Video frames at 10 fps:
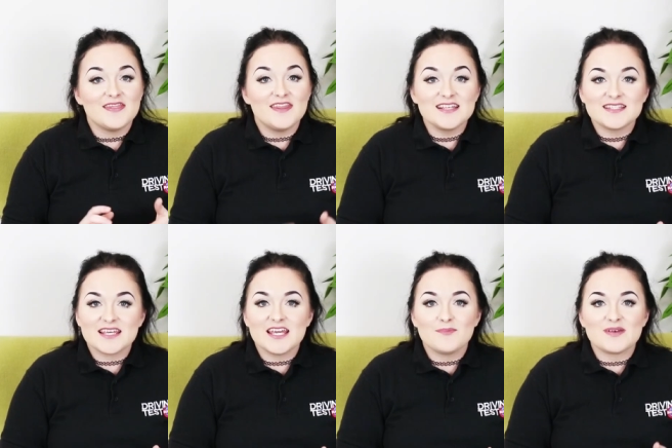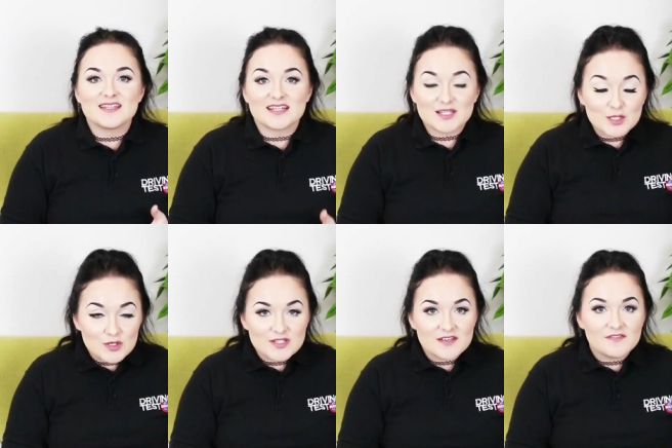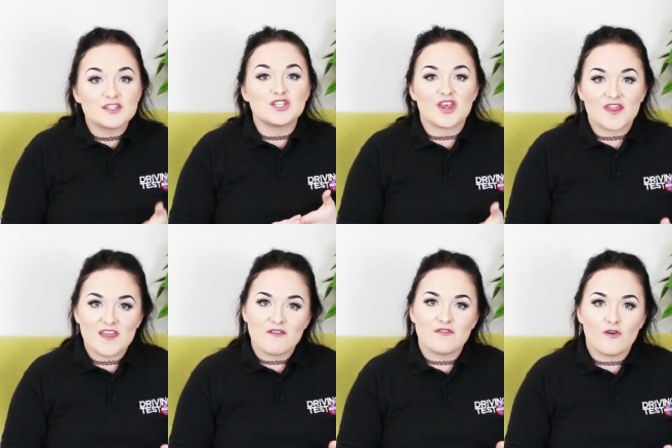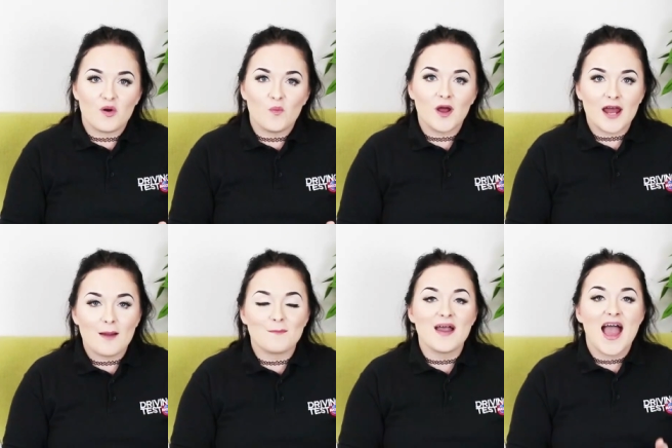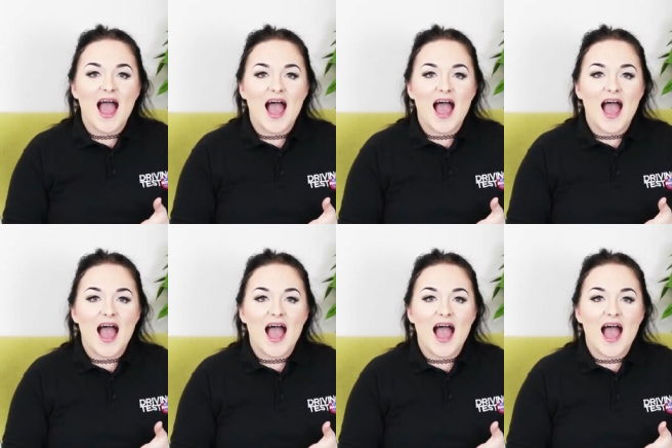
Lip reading: This scheme is exclusive to the Theory 4-in-1 app,